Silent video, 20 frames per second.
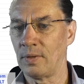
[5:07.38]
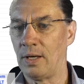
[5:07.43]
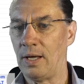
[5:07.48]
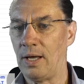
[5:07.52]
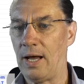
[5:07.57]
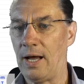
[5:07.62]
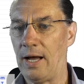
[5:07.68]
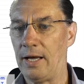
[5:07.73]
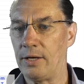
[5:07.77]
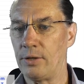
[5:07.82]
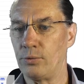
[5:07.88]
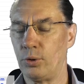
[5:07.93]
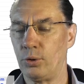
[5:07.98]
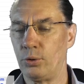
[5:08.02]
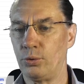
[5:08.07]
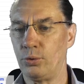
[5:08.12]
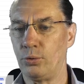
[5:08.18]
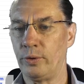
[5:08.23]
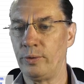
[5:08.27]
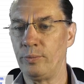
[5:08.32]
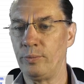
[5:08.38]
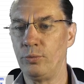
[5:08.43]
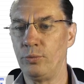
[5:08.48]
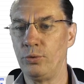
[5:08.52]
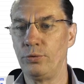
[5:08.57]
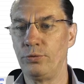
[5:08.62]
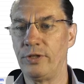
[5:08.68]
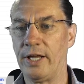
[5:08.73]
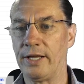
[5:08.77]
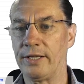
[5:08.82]
I will
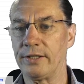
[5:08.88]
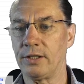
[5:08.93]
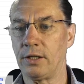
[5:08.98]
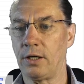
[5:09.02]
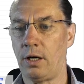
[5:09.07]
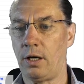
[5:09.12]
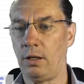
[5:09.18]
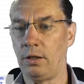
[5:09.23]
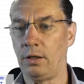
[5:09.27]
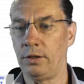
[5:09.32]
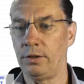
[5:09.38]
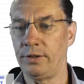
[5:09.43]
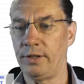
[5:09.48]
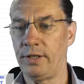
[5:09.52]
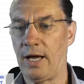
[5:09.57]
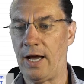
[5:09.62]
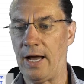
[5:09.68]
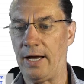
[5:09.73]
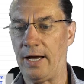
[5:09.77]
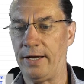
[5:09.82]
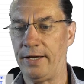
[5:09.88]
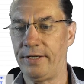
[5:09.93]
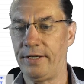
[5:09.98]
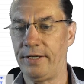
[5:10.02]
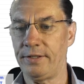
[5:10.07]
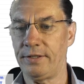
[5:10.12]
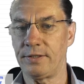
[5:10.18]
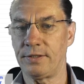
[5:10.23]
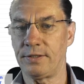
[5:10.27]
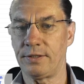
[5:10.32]
remove that column, hide
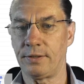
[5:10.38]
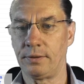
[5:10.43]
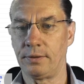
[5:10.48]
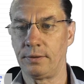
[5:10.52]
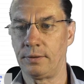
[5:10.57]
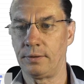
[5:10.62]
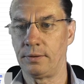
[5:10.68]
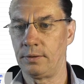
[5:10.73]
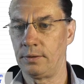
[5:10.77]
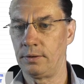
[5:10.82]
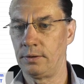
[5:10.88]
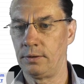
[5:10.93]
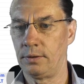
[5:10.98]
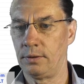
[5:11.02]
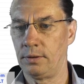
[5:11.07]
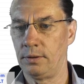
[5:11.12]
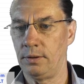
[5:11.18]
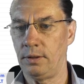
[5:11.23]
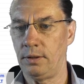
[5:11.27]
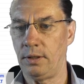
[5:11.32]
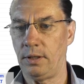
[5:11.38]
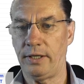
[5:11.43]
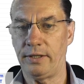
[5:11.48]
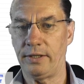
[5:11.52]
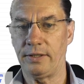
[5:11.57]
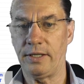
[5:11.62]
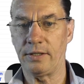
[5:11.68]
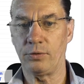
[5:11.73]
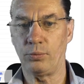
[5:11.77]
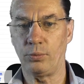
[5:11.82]
it. Like
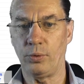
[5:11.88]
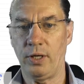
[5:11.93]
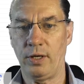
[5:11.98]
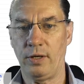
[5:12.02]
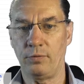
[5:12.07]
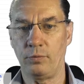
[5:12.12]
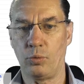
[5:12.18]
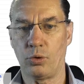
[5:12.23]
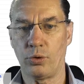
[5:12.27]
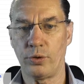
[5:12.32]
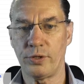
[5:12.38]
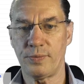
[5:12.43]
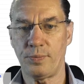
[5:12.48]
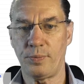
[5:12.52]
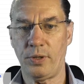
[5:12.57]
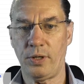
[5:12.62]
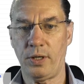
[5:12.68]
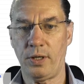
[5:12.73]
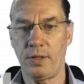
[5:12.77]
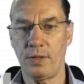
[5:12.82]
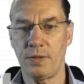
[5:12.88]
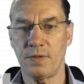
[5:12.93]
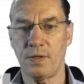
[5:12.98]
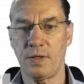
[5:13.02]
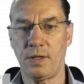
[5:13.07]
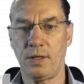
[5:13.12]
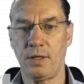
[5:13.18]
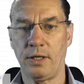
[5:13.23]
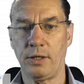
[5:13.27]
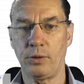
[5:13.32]
that we have more space
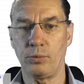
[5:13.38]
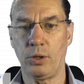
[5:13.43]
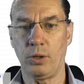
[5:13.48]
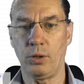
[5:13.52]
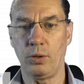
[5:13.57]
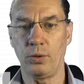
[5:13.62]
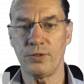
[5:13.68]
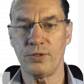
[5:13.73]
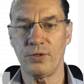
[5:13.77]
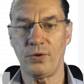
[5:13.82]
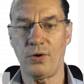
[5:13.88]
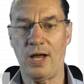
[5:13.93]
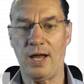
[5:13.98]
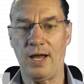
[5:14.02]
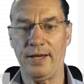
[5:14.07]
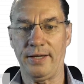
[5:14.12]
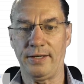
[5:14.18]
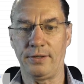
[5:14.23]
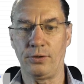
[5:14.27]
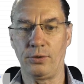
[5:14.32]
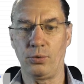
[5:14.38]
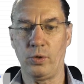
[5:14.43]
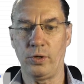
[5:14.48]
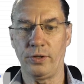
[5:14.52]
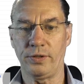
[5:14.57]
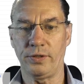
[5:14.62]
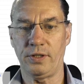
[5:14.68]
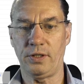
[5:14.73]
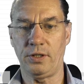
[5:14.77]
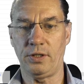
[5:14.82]
and I will also hide the one
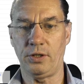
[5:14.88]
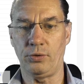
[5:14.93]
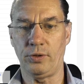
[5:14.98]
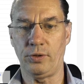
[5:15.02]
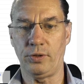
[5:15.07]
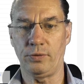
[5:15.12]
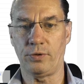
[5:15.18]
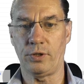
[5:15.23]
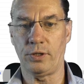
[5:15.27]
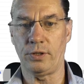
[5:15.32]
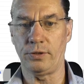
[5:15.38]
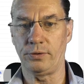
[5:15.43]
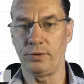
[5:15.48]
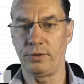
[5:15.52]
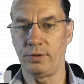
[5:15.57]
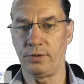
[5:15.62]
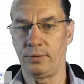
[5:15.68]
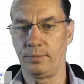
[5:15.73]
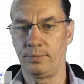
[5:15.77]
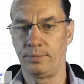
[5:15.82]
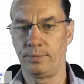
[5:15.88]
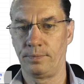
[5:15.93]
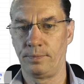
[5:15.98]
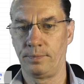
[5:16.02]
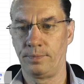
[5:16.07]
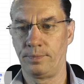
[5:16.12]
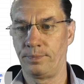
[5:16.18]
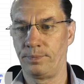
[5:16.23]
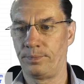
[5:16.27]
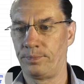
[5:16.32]
here in front.
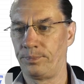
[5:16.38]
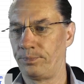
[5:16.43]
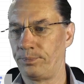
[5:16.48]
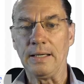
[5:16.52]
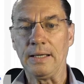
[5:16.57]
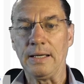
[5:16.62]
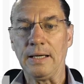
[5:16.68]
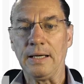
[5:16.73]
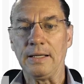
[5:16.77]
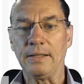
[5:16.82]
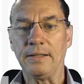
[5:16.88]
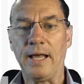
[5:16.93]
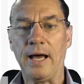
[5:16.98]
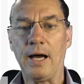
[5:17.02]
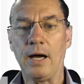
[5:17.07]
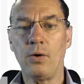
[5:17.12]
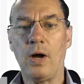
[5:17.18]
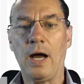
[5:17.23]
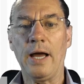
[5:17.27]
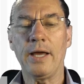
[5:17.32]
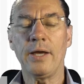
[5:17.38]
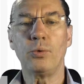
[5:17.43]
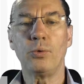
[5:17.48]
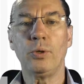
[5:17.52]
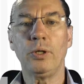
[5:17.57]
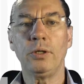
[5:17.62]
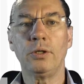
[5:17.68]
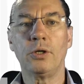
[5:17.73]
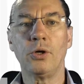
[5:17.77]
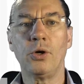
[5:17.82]
Now I will
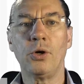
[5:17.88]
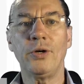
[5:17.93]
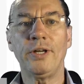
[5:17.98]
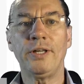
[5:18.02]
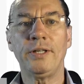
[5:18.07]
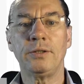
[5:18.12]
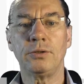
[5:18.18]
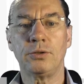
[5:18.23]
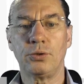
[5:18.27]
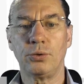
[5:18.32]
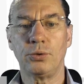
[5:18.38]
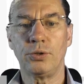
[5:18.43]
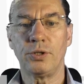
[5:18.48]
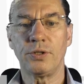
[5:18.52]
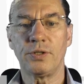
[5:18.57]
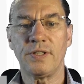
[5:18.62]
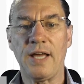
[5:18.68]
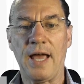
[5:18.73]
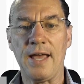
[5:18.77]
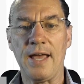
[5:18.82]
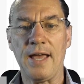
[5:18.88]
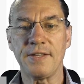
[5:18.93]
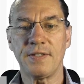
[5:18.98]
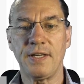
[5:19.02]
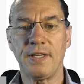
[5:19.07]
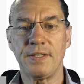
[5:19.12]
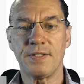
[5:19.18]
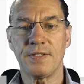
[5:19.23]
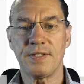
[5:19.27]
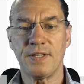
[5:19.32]
go into the task
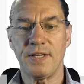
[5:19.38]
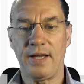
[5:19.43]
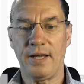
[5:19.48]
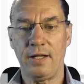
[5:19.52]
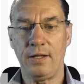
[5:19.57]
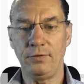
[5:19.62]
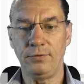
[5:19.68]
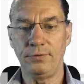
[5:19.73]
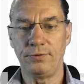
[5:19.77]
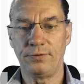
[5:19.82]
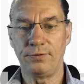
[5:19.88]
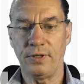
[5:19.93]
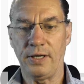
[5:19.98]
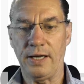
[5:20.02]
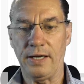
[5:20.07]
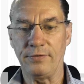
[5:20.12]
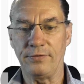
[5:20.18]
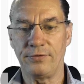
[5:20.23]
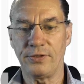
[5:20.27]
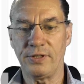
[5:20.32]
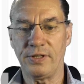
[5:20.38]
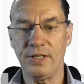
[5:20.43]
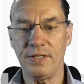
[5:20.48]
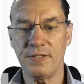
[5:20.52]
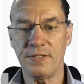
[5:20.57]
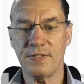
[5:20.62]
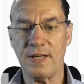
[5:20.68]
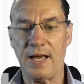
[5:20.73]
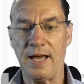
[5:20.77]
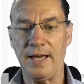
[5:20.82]
itself. For this
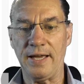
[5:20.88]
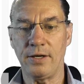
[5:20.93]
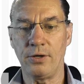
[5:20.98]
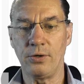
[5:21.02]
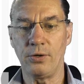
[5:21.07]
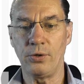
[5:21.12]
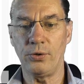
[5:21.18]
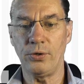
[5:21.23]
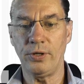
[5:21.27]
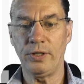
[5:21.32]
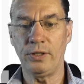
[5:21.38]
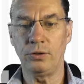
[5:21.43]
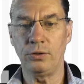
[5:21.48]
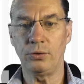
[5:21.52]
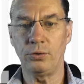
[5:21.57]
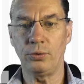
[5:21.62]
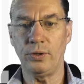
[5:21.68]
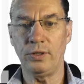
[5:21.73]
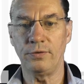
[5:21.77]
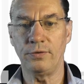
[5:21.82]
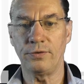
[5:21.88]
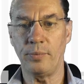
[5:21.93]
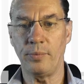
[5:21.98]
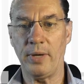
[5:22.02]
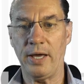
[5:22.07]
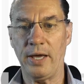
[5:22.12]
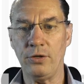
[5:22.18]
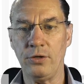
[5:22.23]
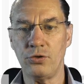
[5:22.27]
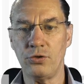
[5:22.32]
I go into
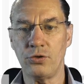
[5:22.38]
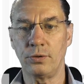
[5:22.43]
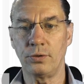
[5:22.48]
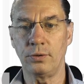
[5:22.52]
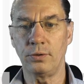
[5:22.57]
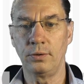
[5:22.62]
information